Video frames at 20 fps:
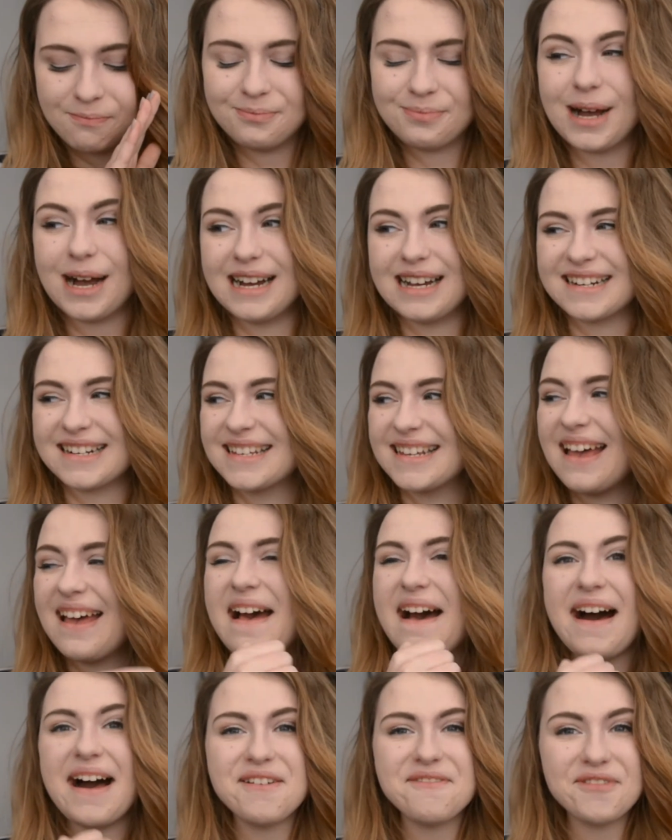but
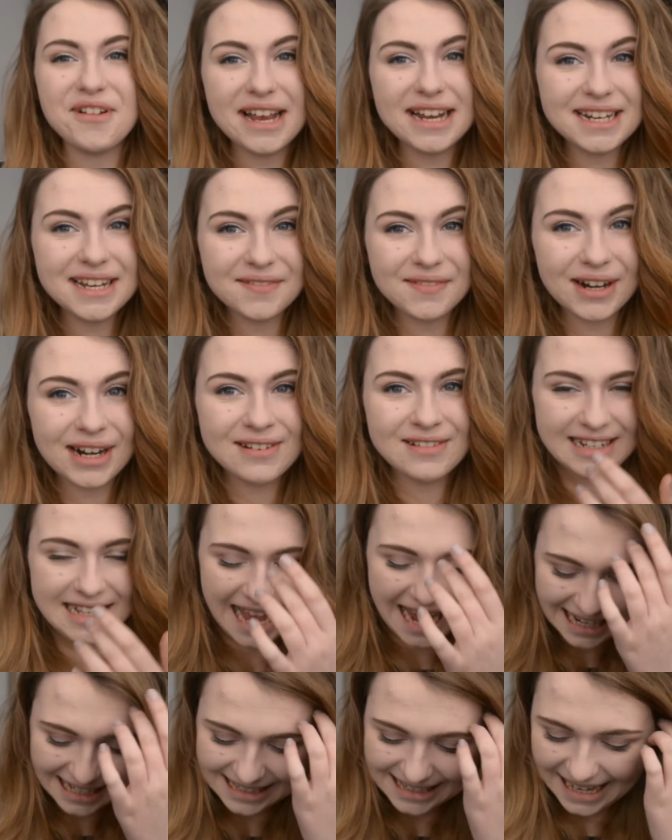I find it very
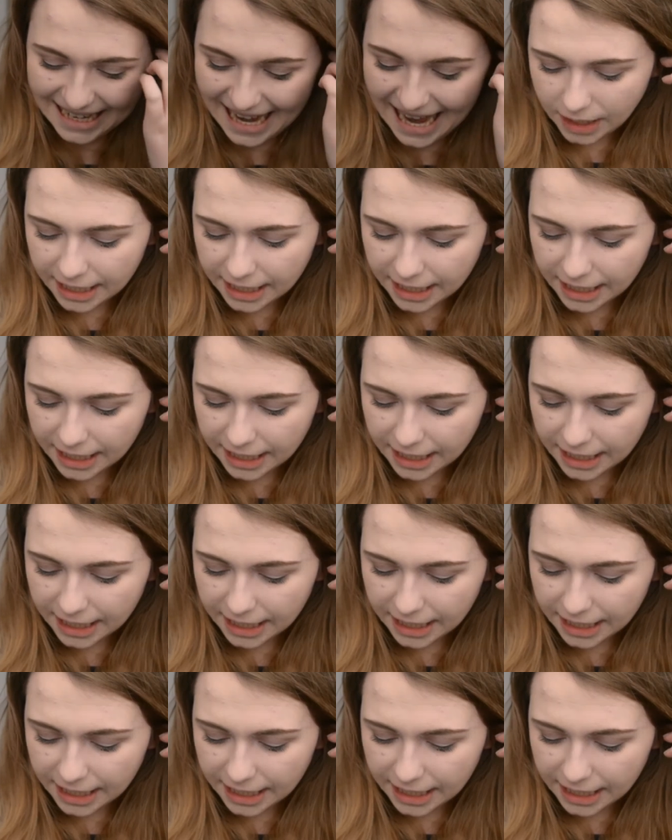relaxing.